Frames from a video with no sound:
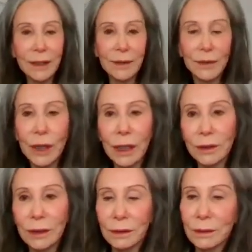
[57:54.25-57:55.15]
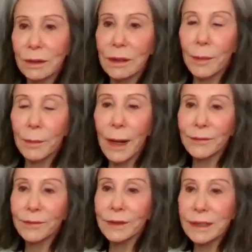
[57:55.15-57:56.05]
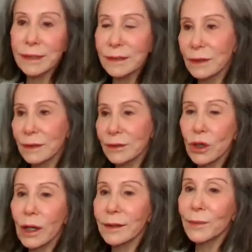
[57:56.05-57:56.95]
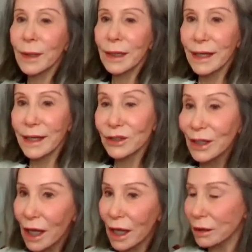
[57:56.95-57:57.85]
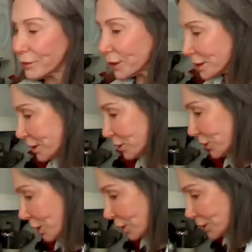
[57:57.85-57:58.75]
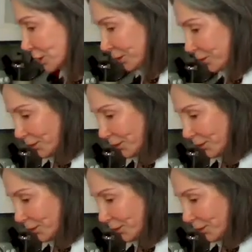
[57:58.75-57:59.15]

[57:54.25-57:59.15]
If you want a little mindfulness chocolate meditation, I love to teach those.